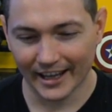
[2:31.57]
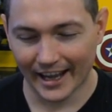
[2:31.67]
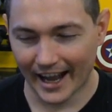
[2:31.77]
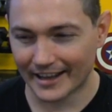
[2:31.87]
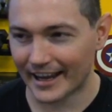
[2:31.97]

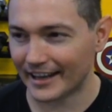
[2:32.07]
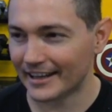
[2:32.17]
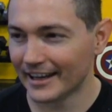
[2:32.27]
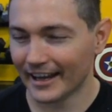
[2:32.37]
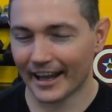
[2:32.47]
And
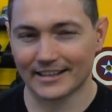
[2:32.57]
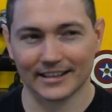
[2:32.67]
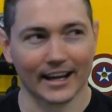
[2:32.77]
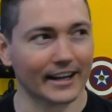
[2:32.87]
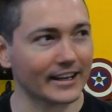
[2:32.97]
then
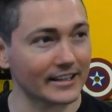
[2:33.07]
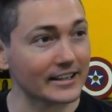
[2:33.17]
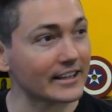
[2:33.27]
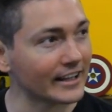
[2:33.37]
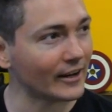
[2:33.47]
Itzhak,
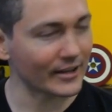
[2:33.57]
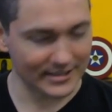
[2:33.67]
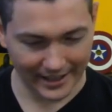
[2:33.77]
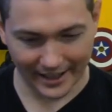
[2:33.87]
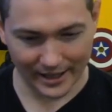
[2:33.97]
you know, he's thinking.